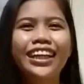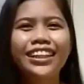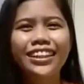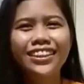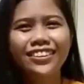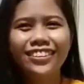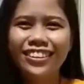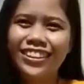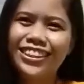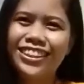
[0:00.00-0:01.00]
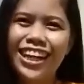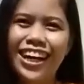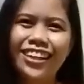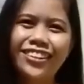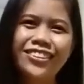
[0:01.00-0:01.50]
Hello,
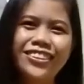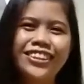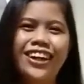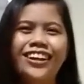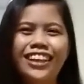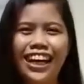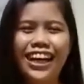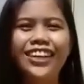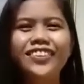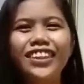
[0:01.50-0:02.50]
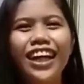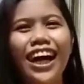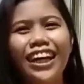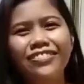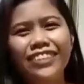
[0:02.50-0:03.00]
Shao. Hola.
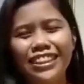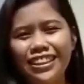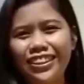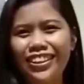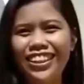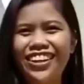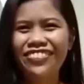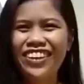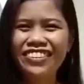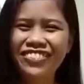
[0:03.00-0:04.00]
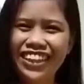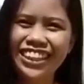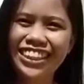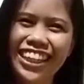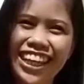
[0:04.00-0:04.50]
Hi, Pastor. Happy
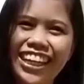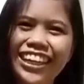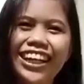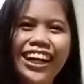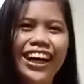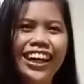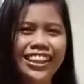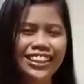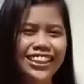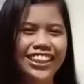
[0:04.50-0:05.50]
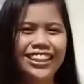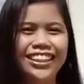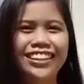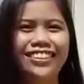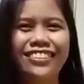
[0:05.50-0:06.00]
birthday. It's kind of
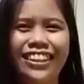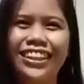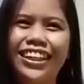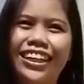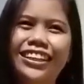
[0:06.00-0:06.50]
awkward.